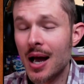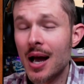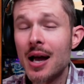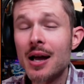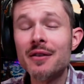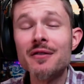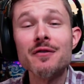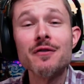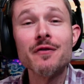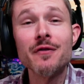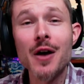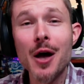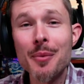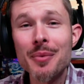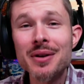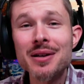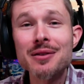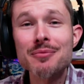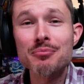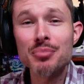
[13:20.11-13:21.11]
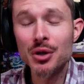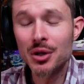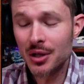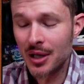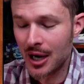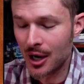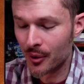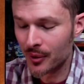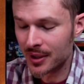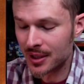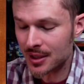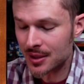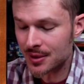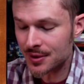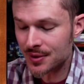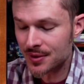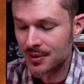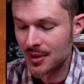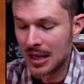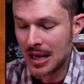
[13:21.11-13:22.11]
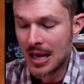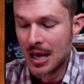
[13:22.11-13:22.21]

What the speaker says: and feminine polarities.